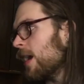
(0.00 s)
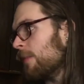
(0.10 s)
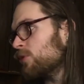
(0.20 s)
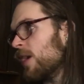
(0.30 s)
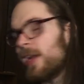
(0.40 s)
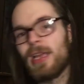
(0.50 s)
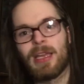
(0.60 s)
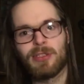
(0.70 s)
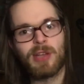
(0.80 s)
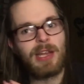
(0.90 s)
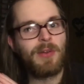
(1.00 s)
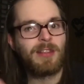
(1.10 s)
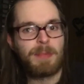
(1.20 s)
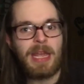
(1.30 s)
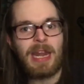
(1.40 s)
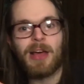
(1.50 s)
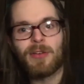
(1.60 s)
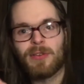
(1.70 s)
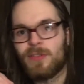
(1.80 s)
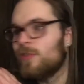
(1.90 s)
I'm trying trying to expand
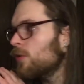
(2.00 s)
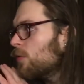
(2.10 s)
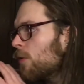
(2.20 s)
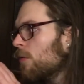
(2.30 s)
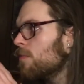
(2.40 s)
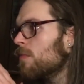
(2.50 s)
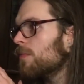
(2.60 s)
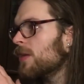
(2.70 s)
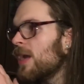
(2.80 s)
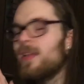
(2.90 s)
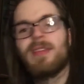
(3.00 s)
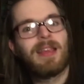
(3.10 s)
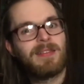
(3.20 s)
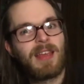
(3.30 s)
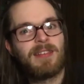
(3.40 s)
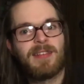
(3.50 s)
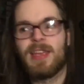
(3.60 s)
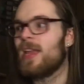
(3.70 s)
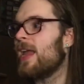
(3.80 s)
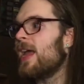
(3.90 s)
out to kind of taste
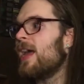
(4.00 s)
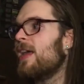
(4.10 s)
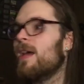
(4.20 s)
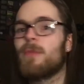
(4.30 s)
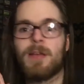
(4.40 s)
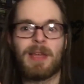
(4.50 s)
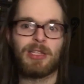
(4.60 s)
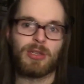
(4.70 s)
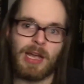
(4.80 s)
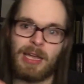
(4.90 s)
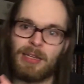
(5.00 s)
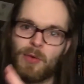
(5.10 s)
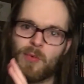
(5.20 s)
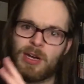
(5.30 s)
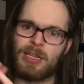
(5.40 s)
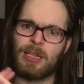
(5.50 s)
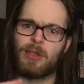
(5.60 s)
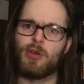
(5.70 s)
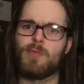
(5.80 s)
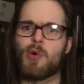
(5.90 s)
testing, and I'm gonna be trying to wanting to
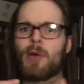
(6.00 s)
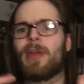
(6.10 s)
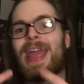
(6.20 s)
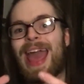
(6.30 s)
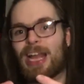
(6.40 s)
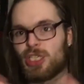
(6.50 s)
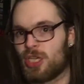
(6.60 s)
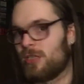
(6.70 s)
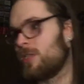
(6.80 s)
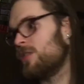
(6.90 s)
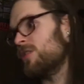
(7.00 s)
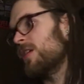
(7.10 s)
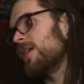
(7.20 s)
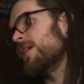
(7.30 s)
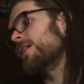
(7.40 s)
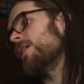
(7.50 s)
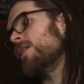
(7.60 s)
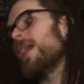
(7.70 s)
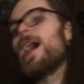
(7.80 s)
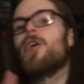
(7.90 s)
do more reactions.
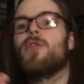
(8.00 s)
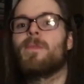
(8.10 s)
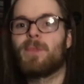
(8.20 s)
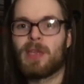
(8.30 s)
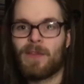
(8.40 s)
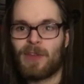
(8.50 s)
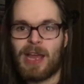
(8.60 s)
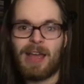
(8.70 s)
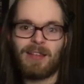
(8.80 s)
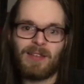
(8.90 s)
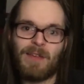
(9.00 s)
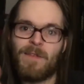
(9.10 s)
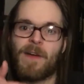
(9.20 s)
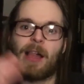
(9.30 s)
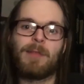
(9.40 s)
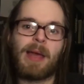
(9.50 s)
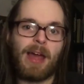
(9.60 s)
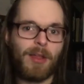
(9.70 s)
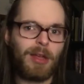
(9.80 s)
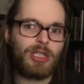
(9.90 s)
Now, if you guys haven't followed my
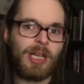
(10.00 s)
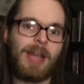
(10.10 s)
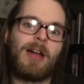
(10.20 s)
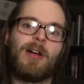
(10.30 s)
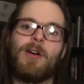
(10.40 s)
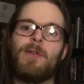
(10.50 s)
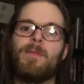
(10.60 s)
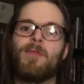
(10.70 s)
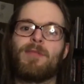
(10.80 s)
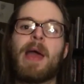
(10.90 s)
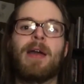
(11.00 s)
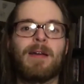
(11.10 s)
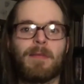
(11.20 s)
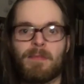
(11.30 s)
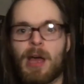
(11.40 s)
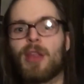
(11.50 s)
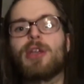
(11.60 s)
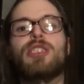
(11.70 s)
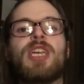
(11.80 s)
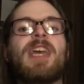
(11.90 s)
other channel with my
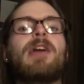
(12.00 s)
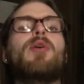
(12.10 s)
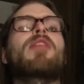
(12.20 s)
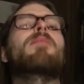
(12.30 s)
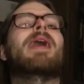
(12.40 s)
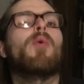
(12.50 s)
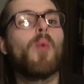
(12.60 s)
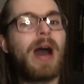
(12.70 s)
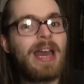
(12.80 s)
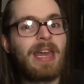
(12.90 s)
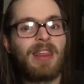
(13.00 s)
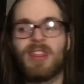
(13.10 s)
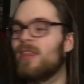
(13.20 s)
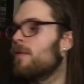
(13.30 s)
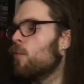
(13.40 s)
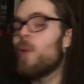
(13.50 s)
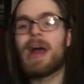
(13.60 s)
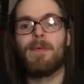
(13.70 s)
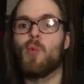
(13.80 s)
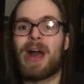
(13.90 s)
other channel with my wife, wi
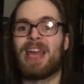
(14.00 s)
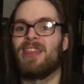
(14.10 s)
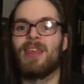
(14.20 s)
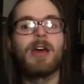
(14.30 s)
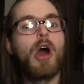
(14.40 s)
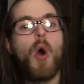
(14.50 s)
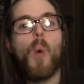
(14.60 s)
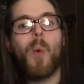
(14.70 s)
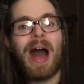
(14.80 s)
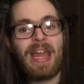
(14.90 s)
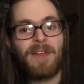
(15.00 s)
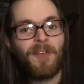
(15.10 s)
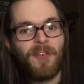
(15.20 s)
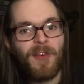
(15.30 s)
wife, wife,